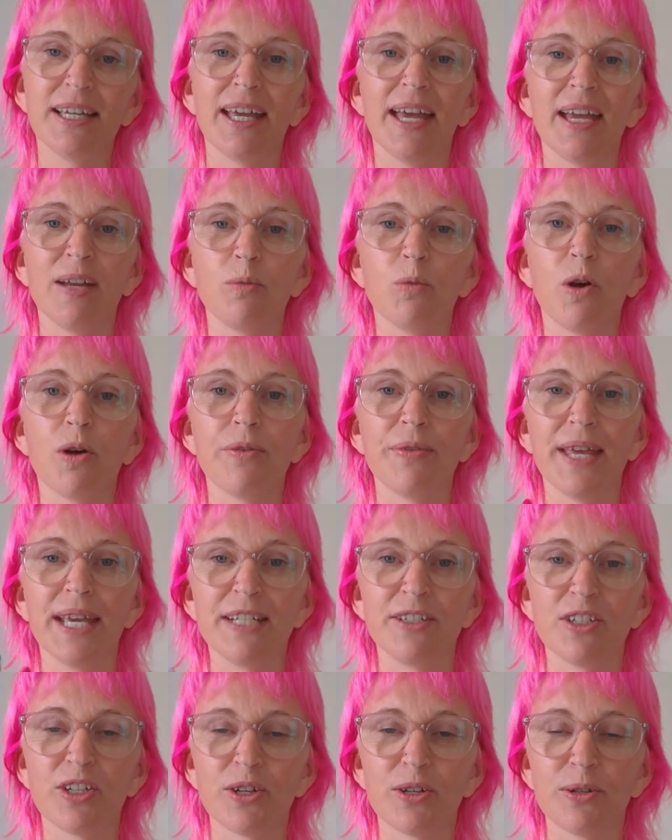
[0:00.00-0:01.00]
and what they
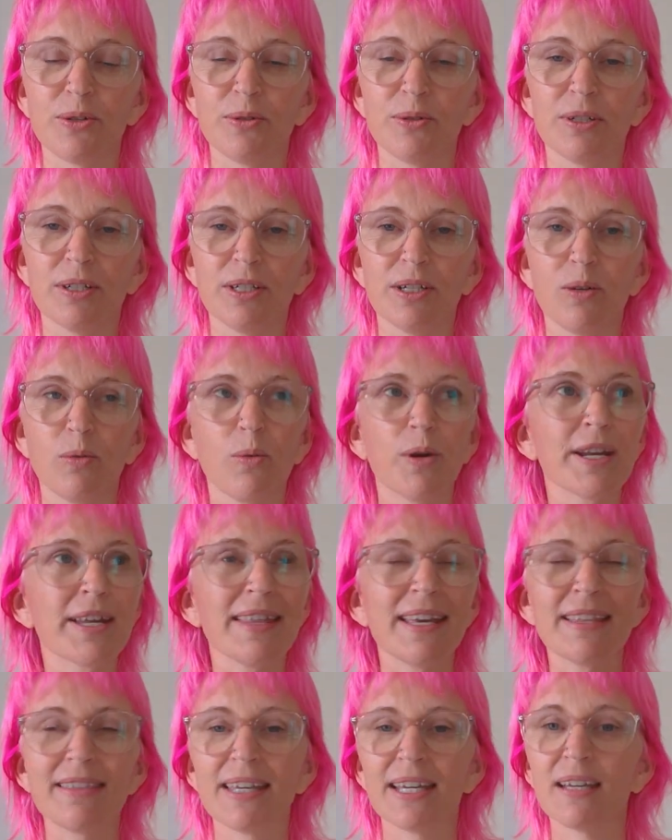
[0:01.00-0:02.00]
do. What do
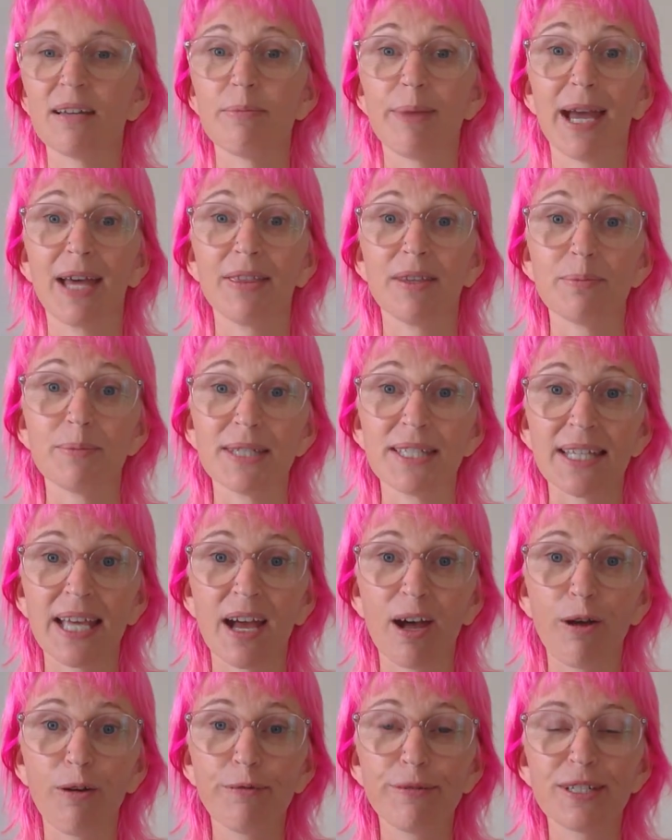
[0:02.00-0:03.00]
they think about
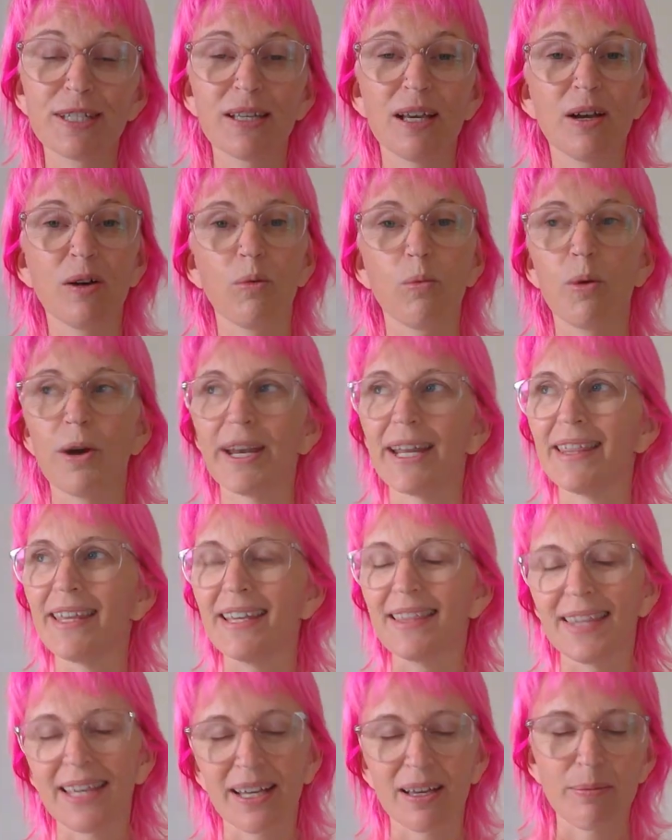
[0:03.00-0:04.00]
themselves? What do
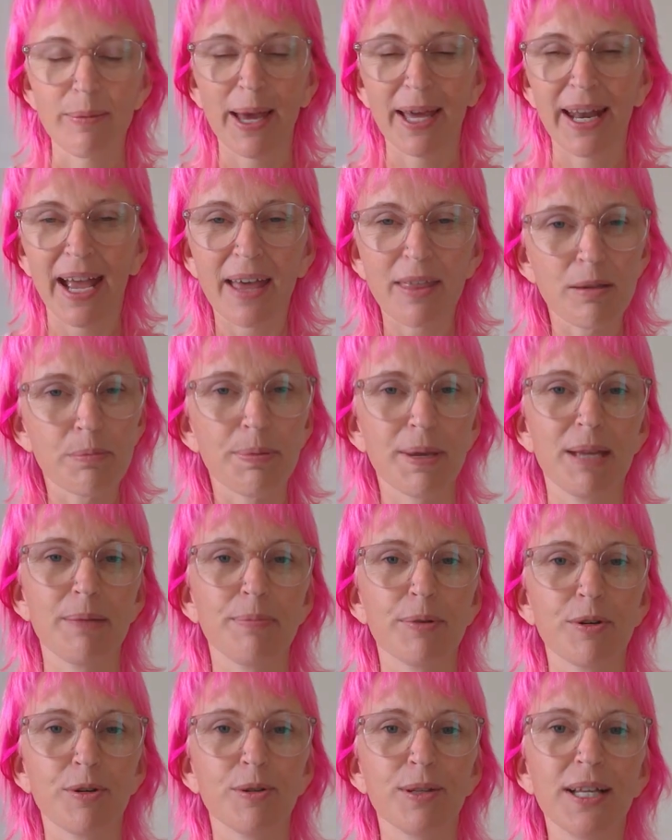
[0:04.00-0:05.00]
they think about other
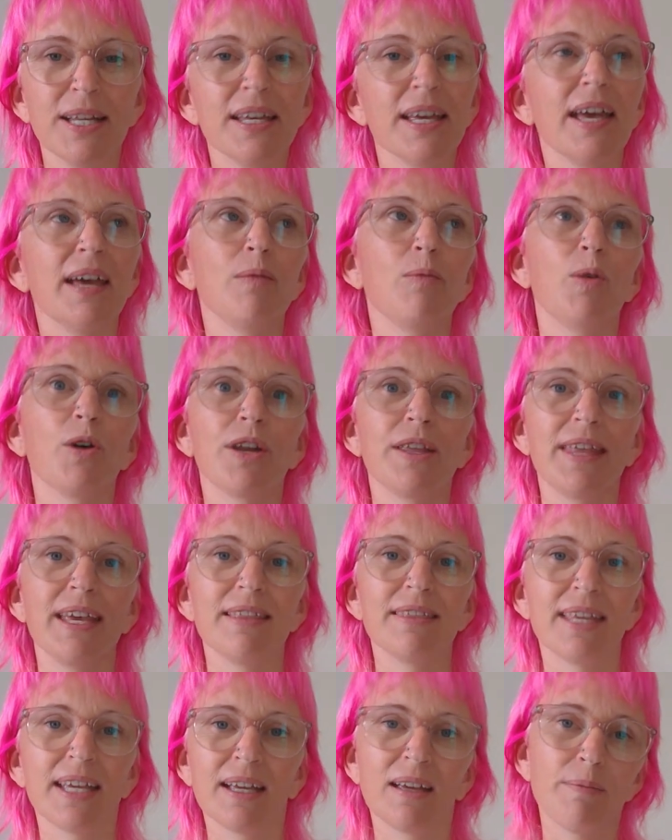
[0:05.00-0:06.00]
people? And what do
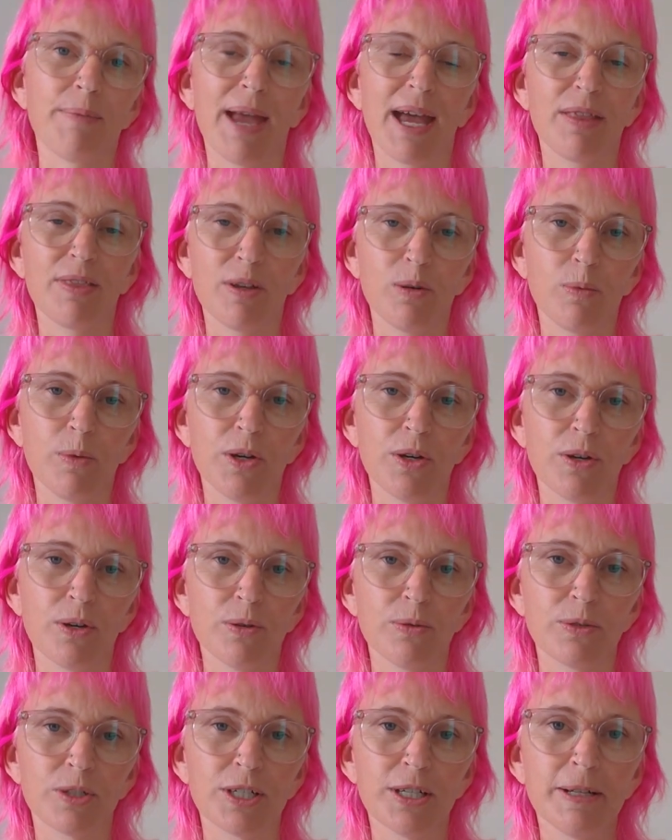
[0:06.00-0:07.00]
they think about the
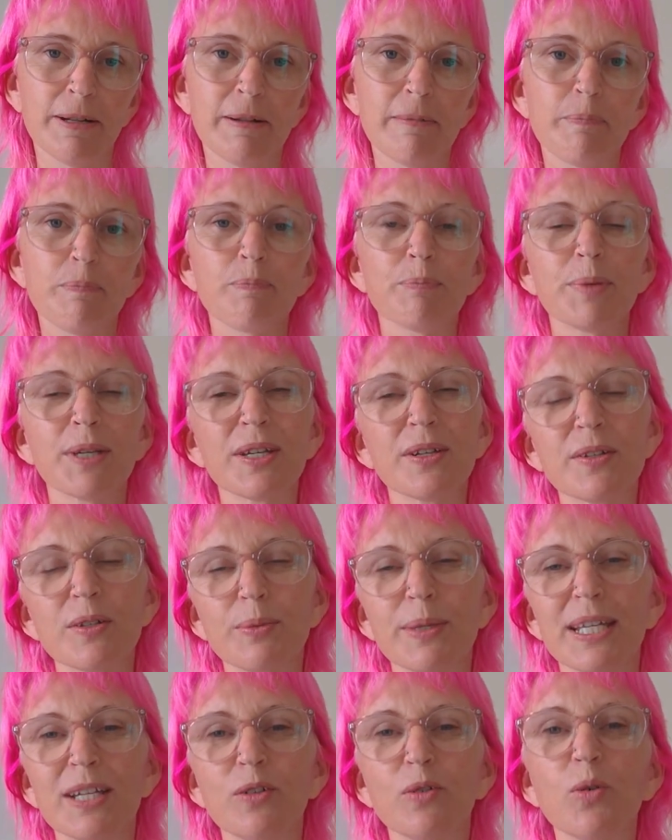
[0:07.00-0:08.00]
world? Because
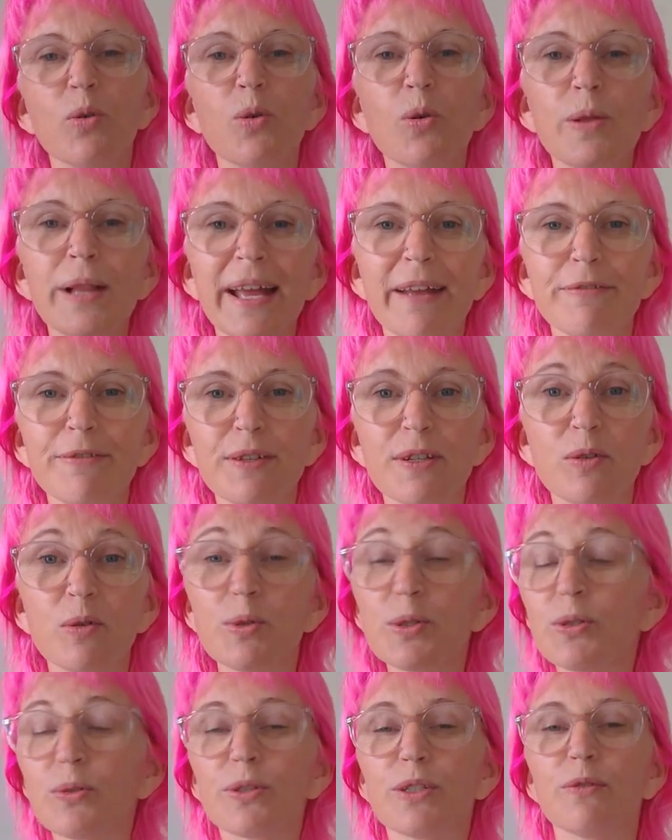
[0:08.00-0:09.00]
we can all have
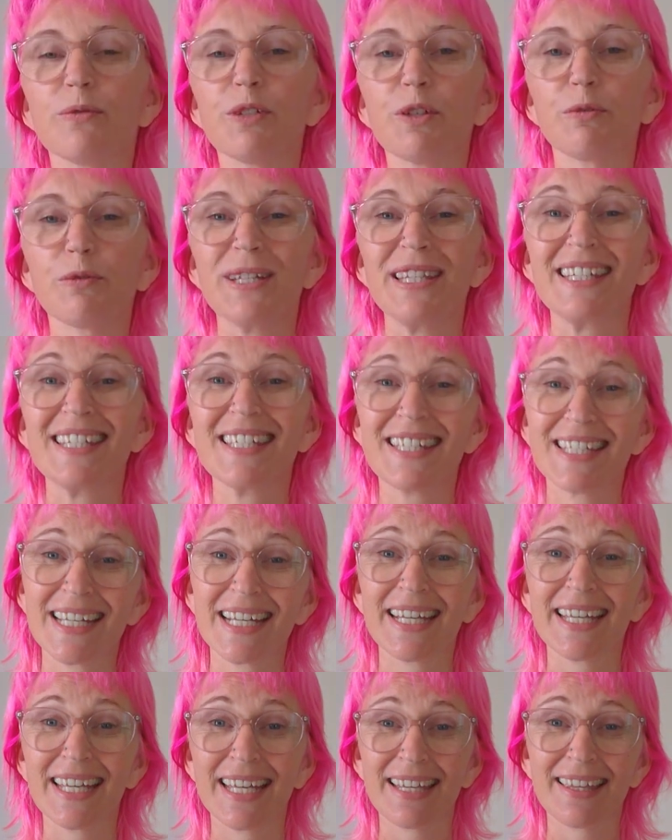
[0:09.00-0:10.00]
all sorts of different
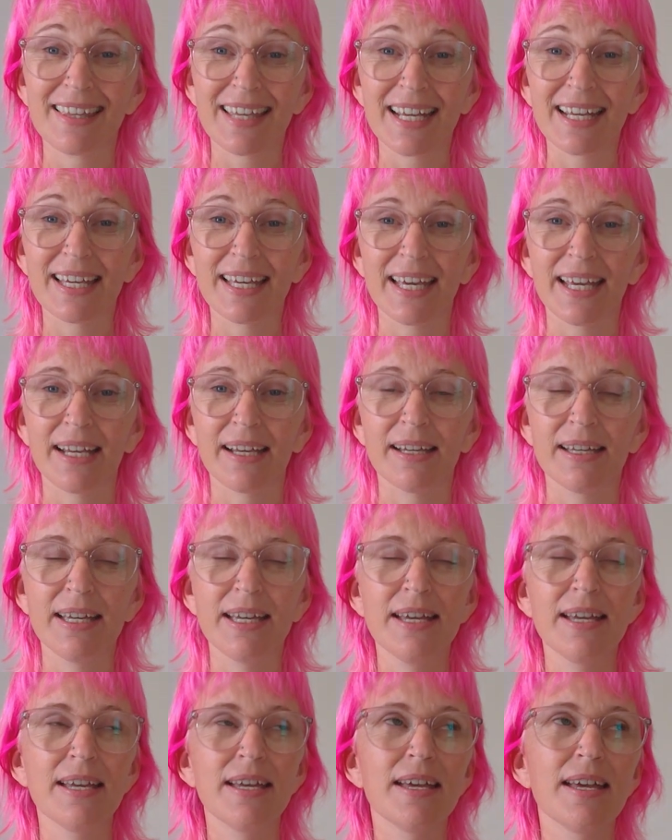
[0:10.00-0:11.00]
stinking thinking.
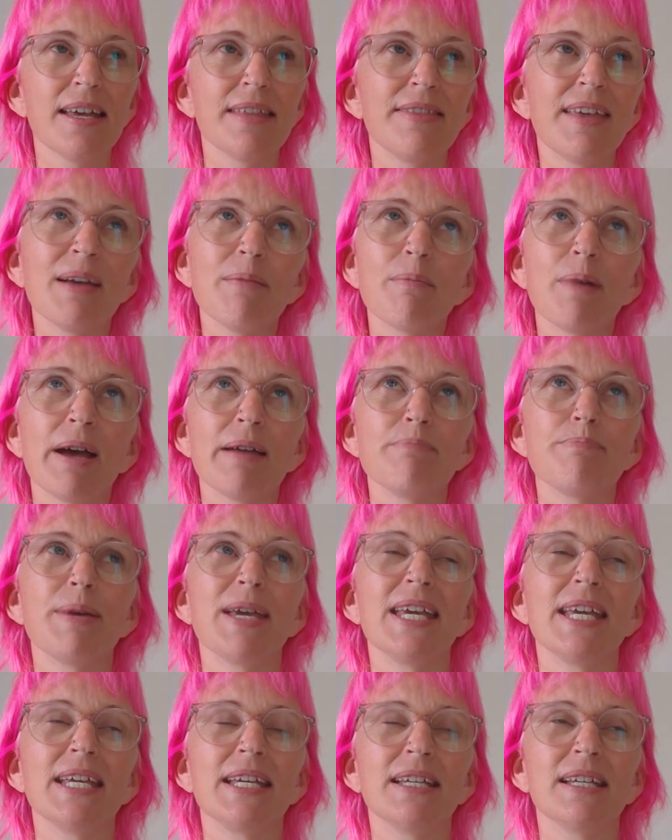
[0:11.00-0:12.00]
That might
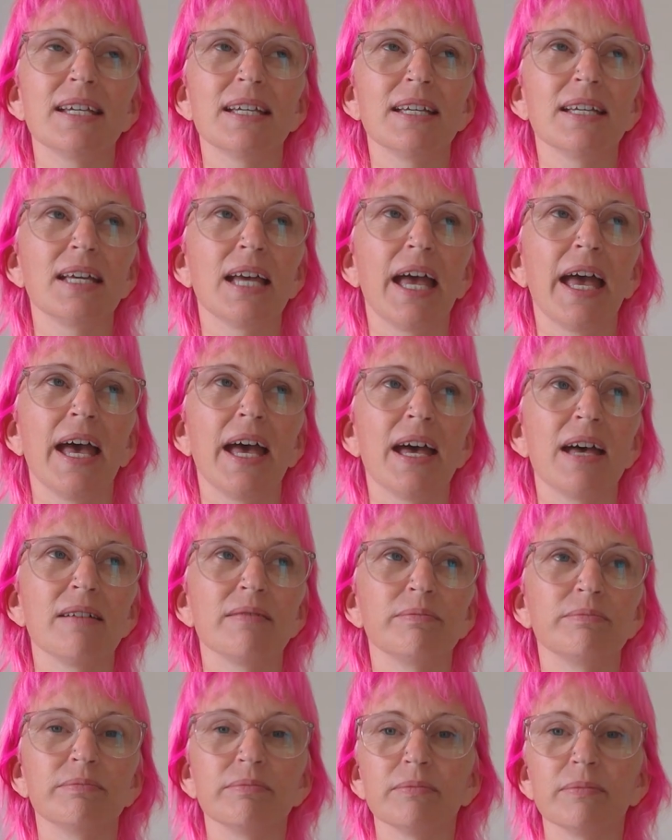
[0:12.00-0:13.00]
be,
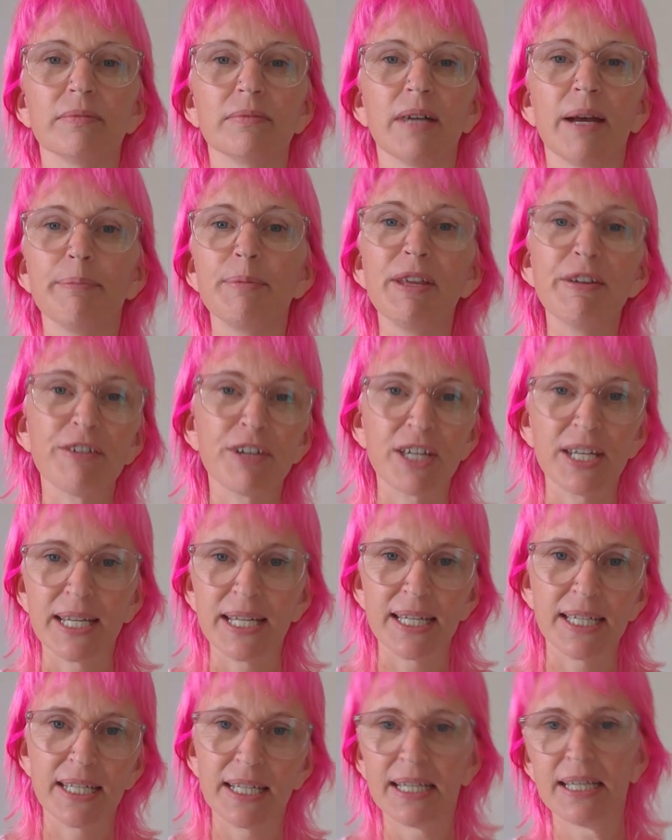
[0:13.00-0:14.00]
I'm never going to
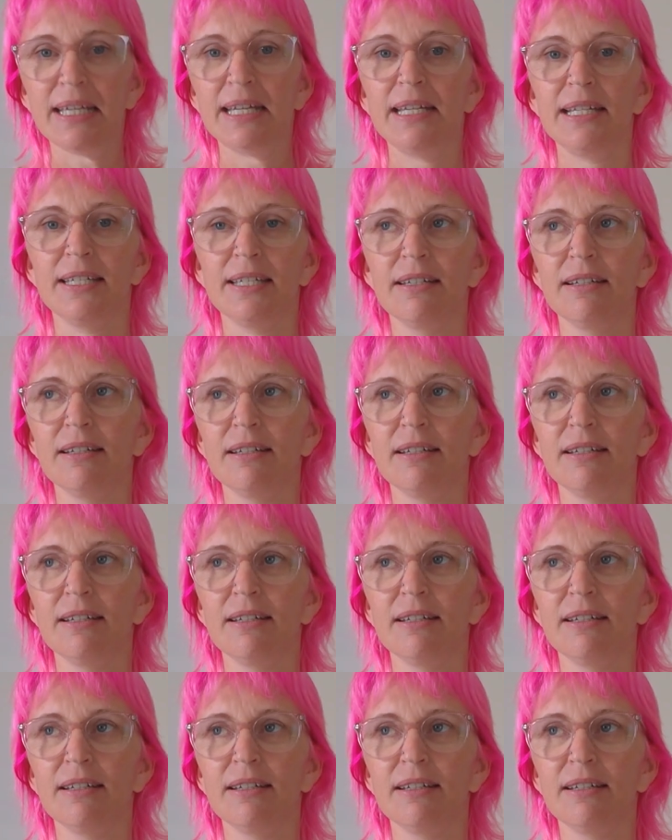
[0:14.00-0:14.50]
get ahead.